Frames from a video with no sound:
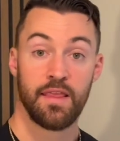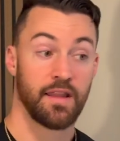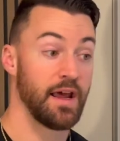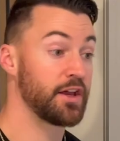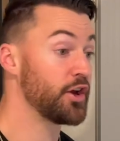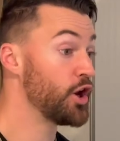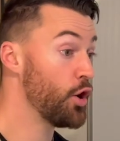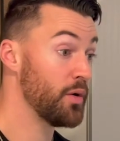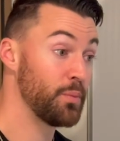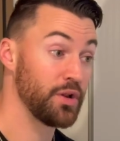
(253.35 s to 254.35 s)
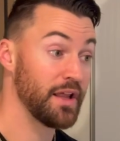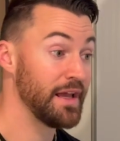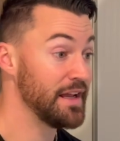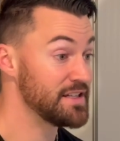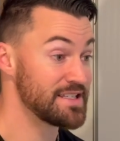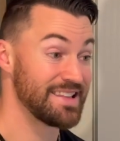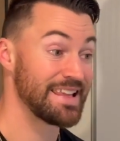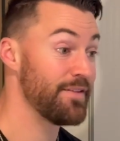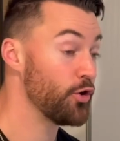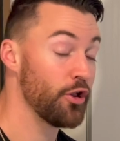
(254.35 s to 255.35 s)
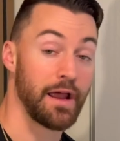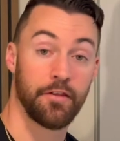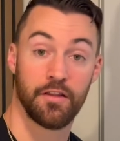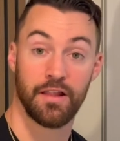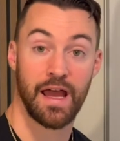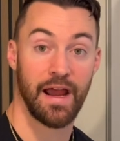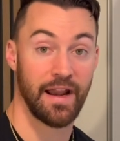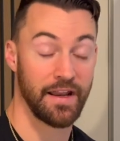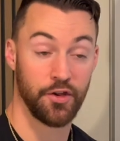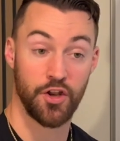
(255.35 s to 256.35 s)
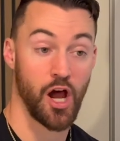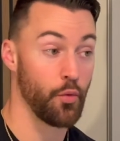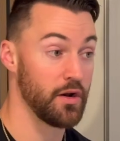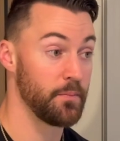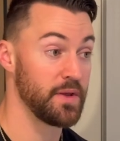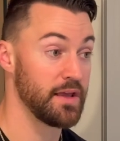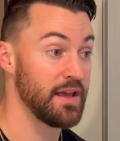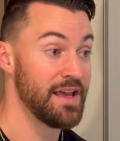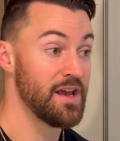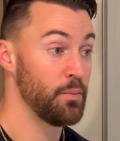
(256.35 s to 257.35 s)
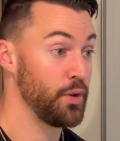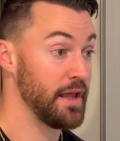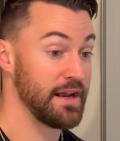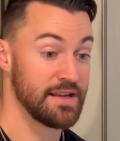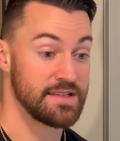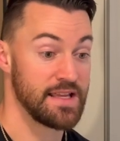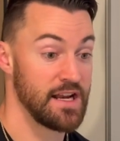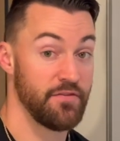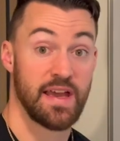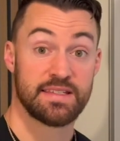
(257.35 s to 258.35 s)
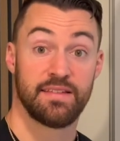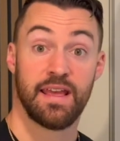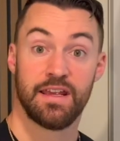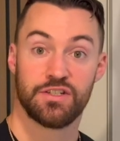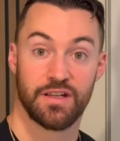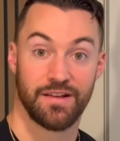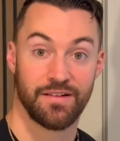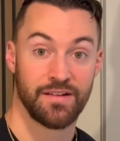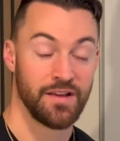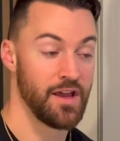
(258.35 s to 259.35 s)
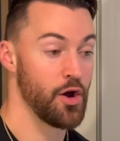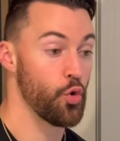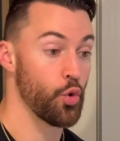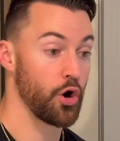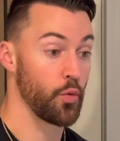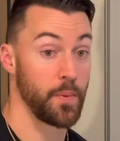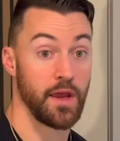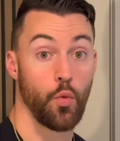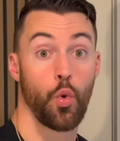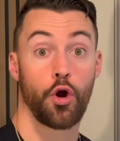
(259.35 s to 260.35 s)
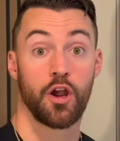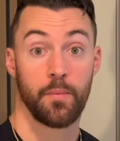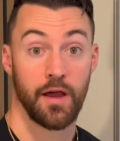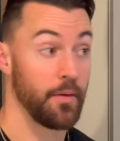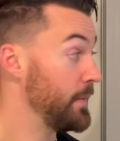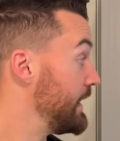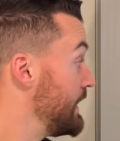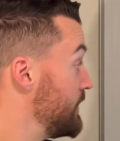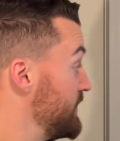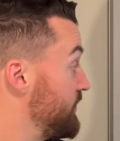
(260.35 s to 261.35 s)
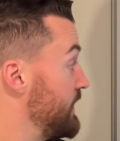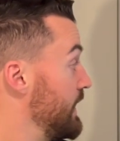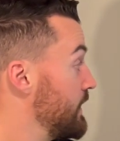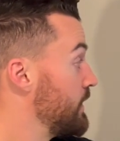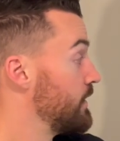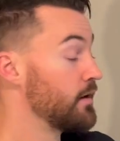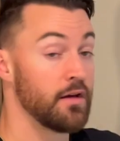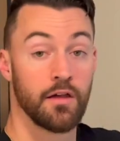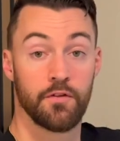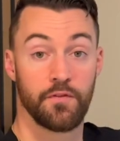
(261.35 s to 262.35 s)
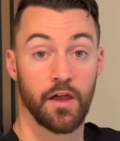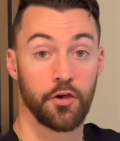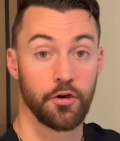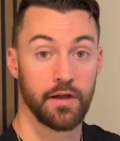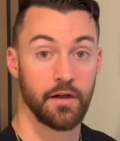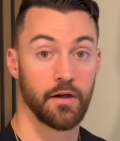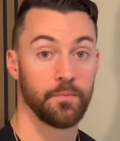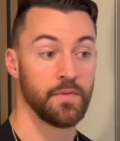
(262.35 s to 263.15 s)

that I could go and play and just leave it all out on the line. I did not want to be playing in a state of hesitation or being worried about making a mistake, failure here.